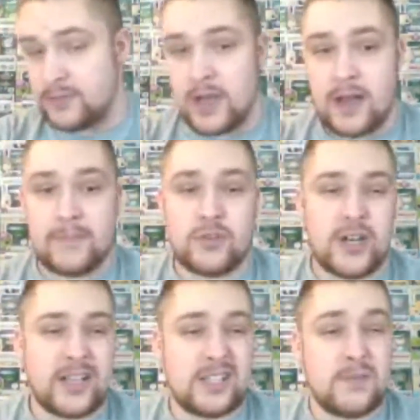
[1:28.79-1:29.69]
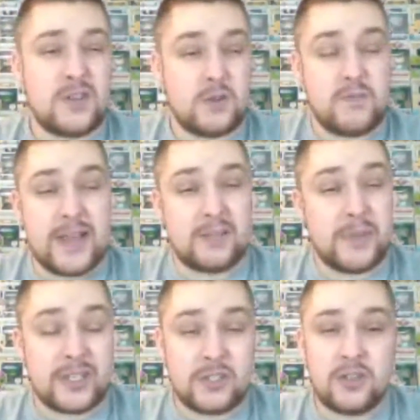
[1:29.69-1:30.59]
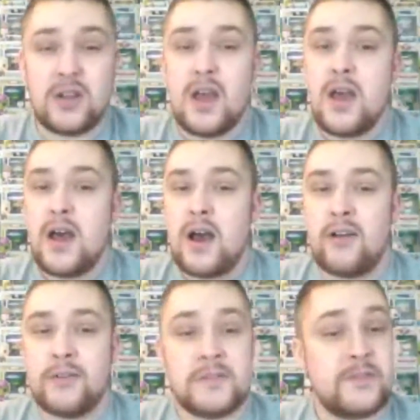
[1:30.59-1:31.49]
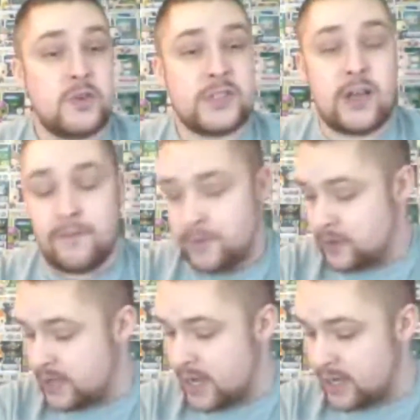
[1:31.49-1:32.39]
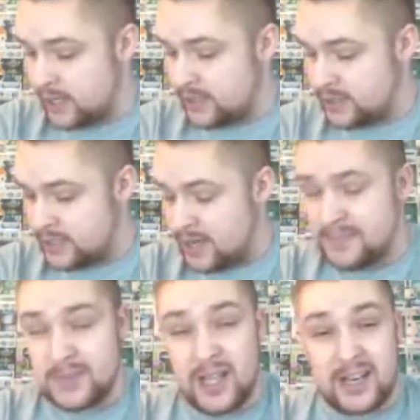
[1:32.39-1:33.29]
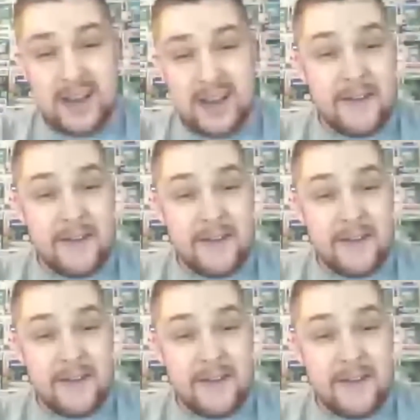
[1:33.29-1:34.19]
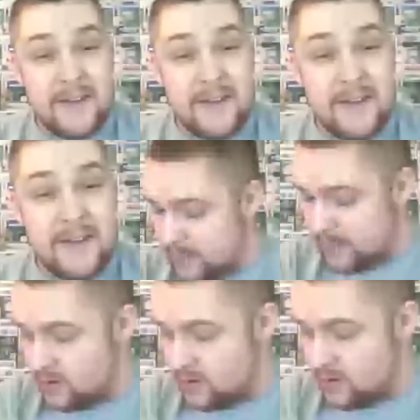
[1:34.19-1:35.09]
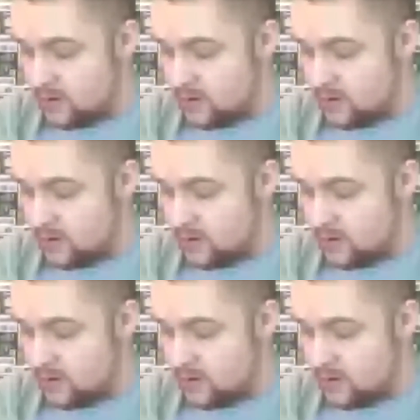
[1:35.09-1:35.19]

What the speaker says: Trying to get some of those best picture reviews out for you guys. A lot of Netflix movie reviews coming out.